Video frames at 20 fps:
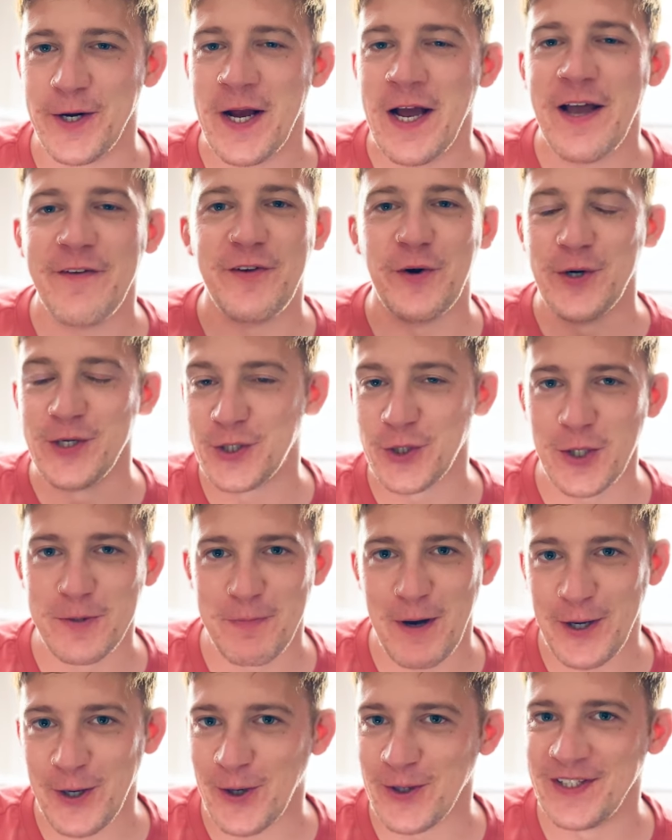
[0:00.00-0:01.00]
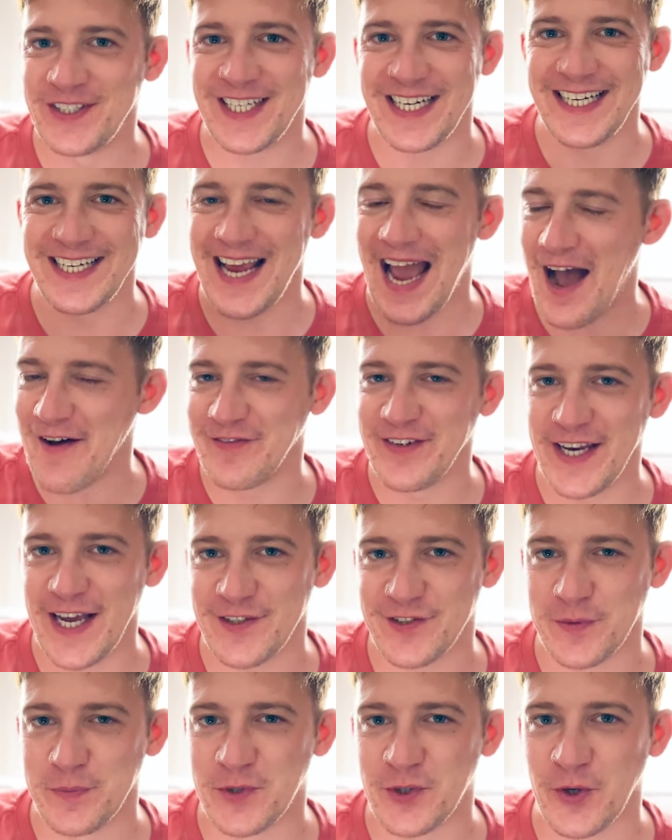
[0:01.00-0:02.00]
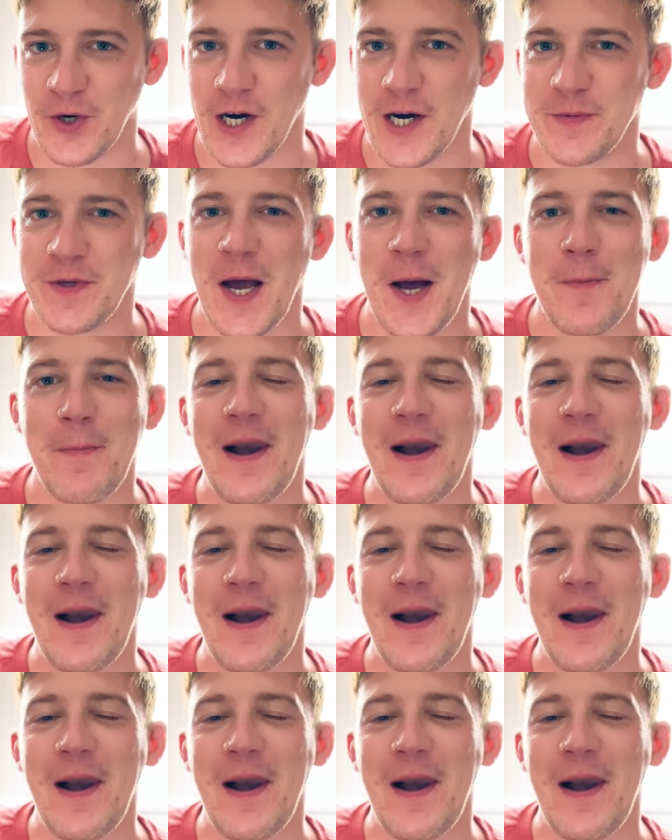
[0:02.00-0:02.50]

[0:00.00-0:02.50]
If you're enjoying my content and you haven't yet subscribed,